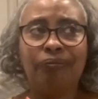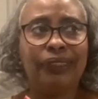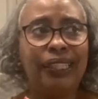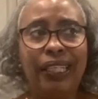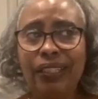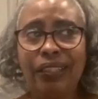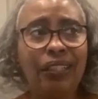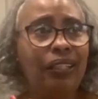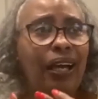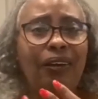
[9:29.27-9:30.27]

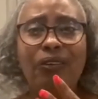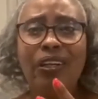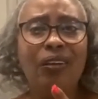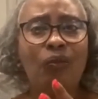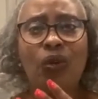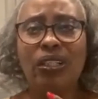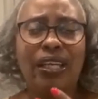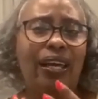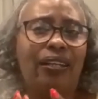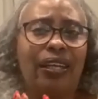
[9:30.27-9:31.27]
kidney, I don't care what
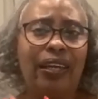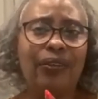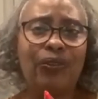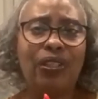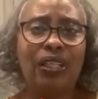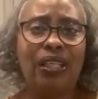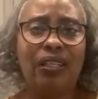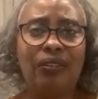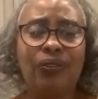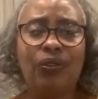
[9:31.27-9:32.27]
kind of cancer it
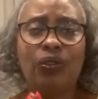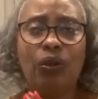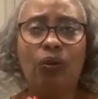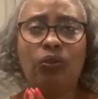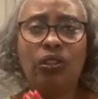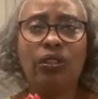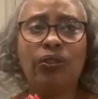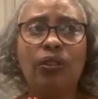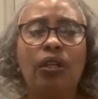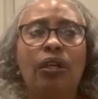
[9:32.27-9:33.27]
is, you know,
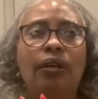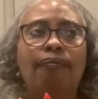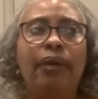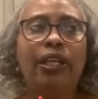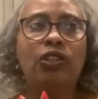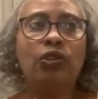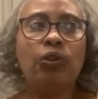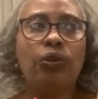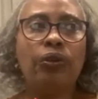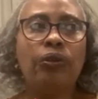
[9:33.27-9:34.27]
just make
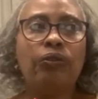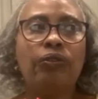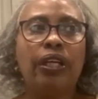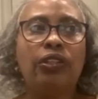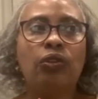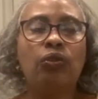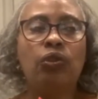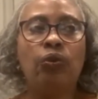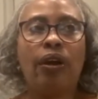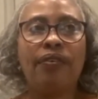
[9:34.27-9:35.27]
sure that you
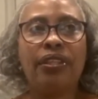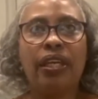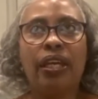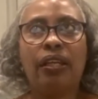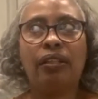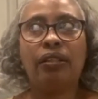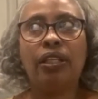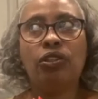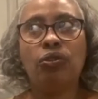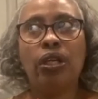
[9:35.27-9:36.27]
do everything
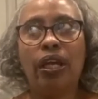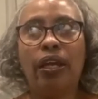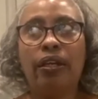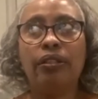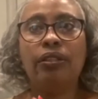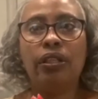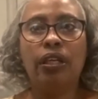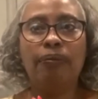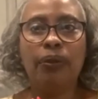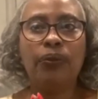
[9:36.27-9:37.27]
that you can to
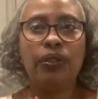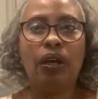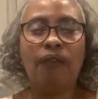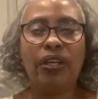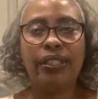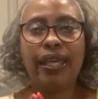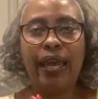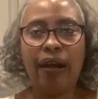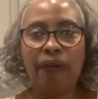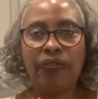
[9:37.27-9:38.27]
keep yourself as
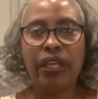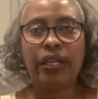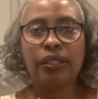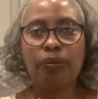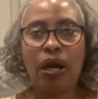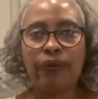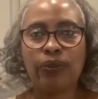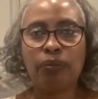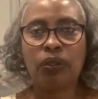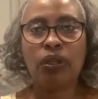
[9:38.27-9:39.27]
healthy as
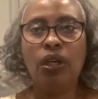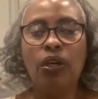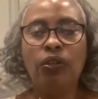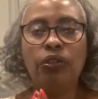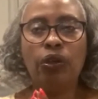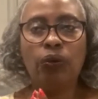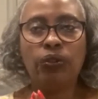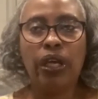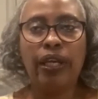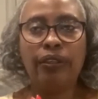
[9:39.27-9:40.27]
possible. You know,
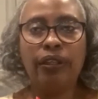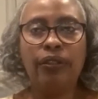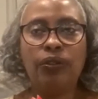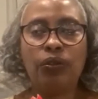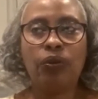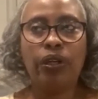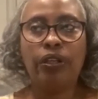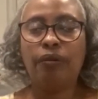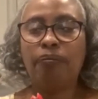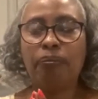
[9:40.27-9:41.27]
take these
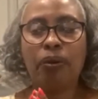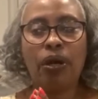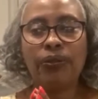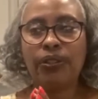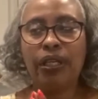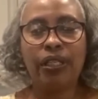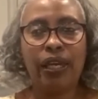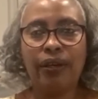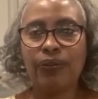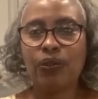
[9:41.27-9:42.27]
screenings, prostate
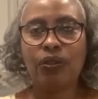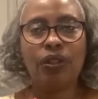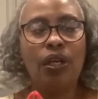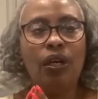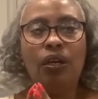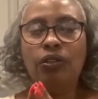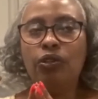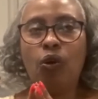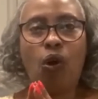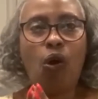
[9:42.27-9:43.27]
cancer, you
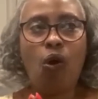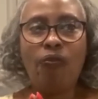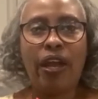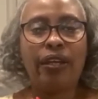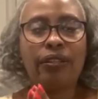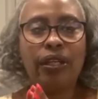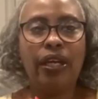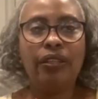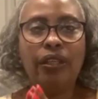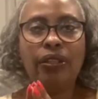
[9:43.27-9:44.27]
know, all that.
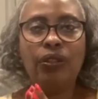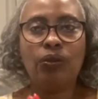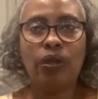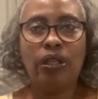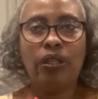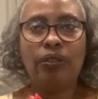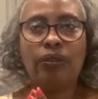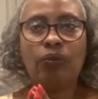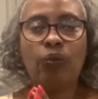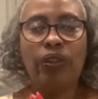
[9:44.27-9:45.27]
Take these
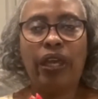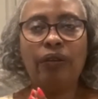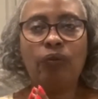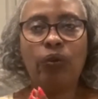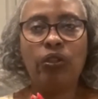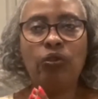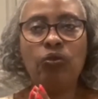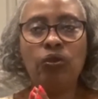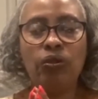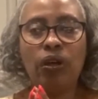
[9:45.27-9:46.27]
screenings when
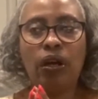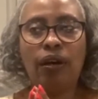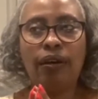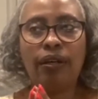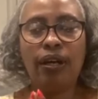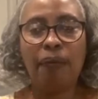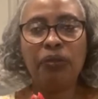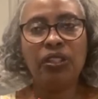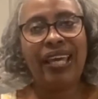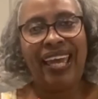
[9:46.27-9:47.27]
you come
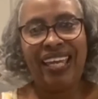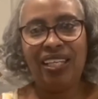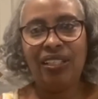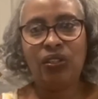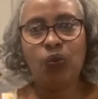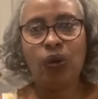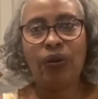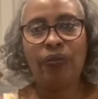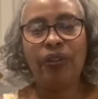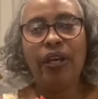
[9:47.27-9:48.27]
to the age
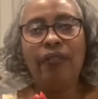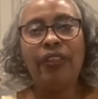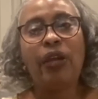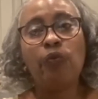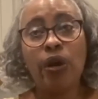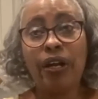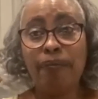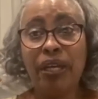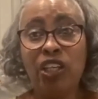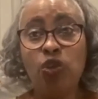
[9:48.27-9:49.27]
where they
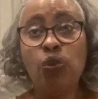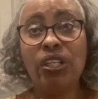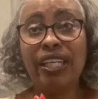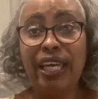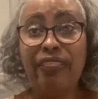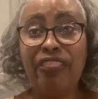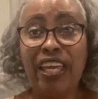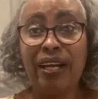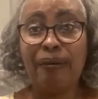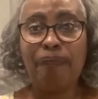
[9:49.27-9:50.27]
recommend you to get
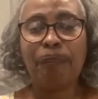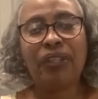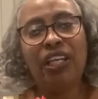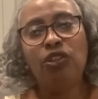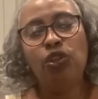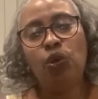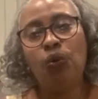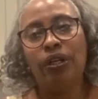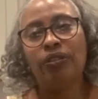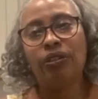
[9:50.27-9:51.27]
them, and you
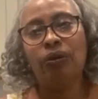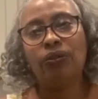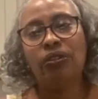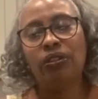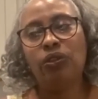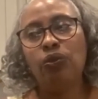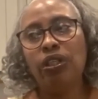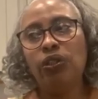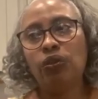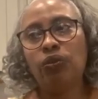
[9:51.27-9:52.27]
do it. You know, do
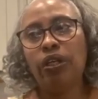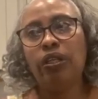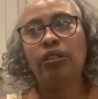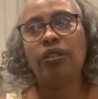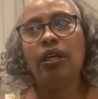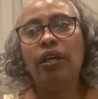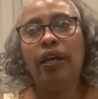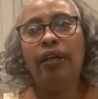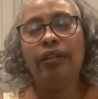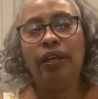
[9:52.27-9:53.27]
these screenings
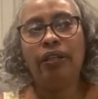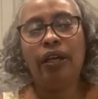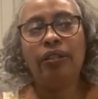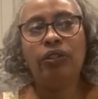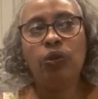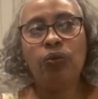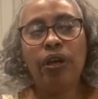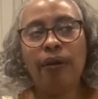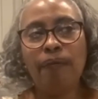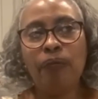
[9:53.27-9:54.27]
and do
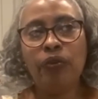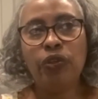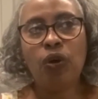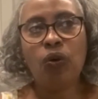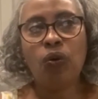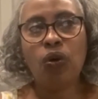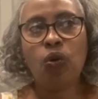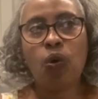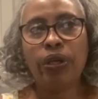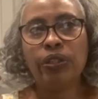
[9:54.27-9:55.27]
them, you know,
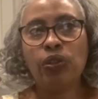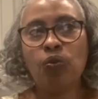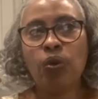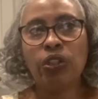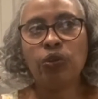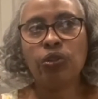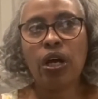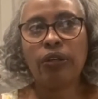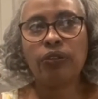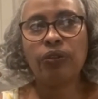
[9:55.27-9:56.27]
according to what your
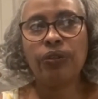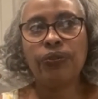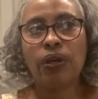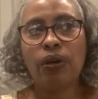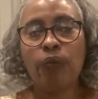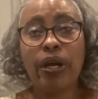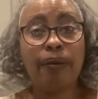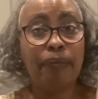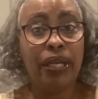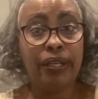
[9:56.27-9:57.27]
doctor is
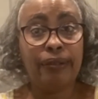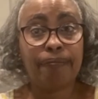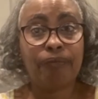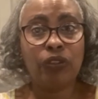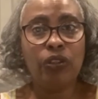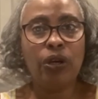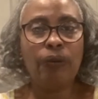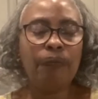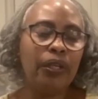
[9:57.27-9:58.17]
recommending, you know.